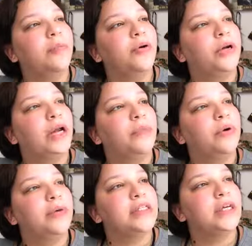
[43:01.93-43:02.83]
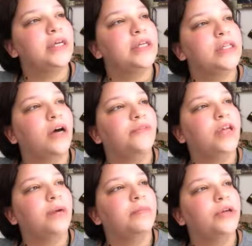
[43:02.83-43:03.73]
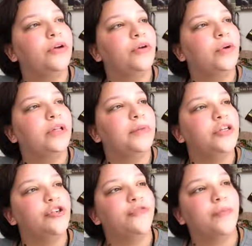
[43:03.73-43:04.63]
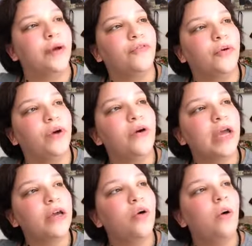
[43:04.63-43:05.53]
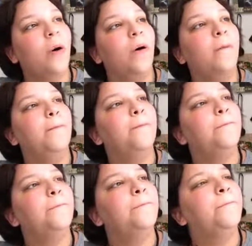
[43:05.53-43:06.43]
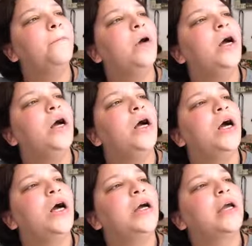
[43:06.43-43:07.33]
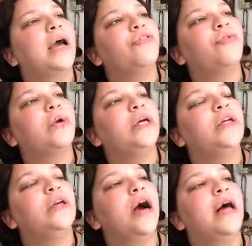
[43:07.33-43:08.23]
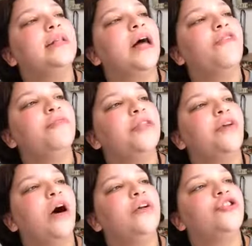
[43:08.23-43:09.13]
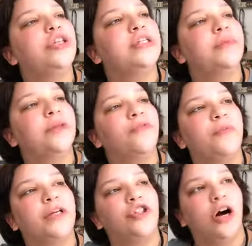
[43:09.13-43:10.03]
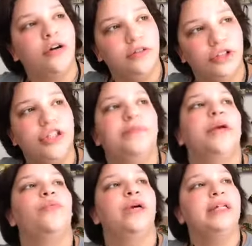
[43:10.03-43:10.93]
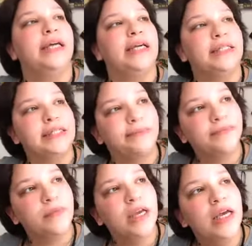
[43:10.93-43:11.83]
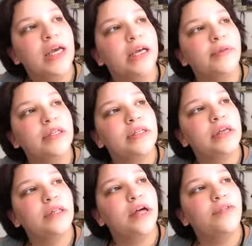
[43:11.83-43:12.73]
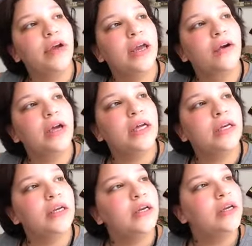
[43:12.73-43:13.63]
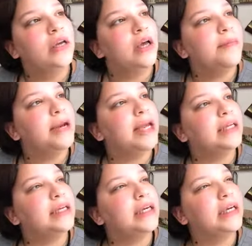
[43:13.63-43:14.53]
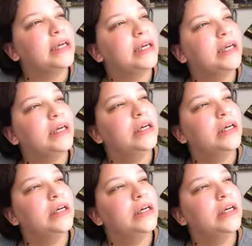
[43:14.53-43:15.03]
I'll put it up when my son gets off the computer. It won't let me do it from my phone. Okay, cool. Catherine, I love mythology. Something from my childhood. It really is. Kimberly says, I love Aaron Menenke.